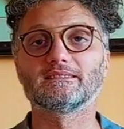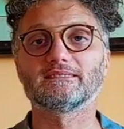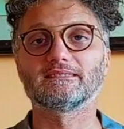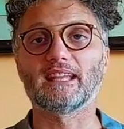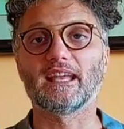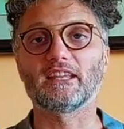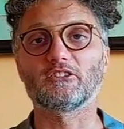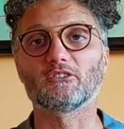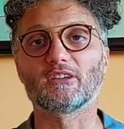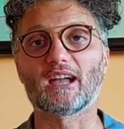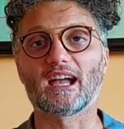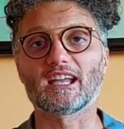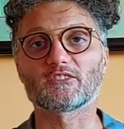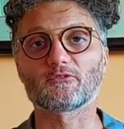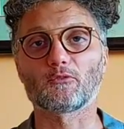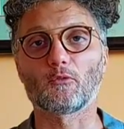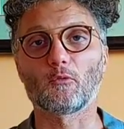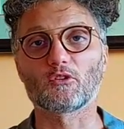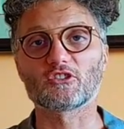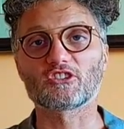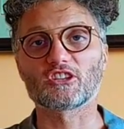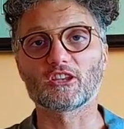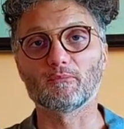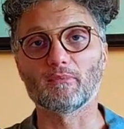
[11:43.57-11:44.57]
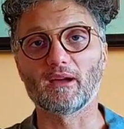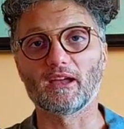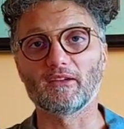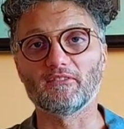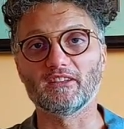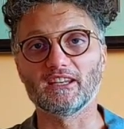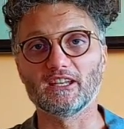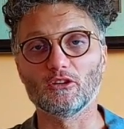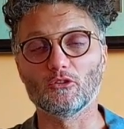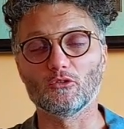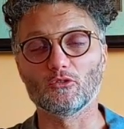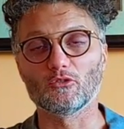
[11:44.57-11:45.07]
Thank you guys for watching my
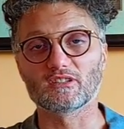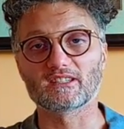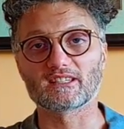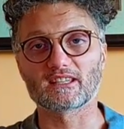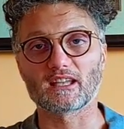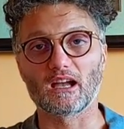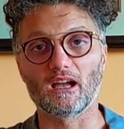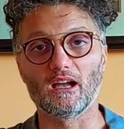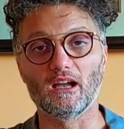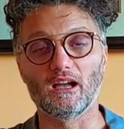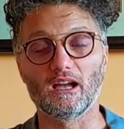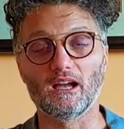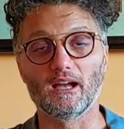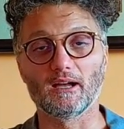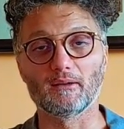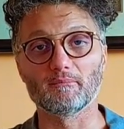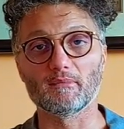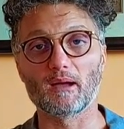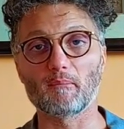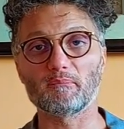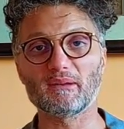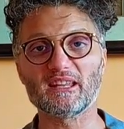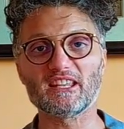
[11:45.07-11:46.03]
videos.